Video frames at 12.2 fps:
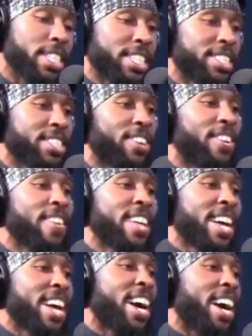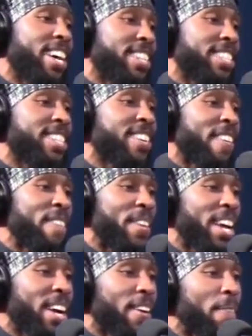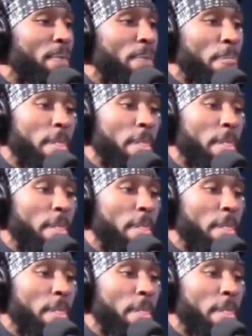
Yeah, so that's true. It's a weird year. Like,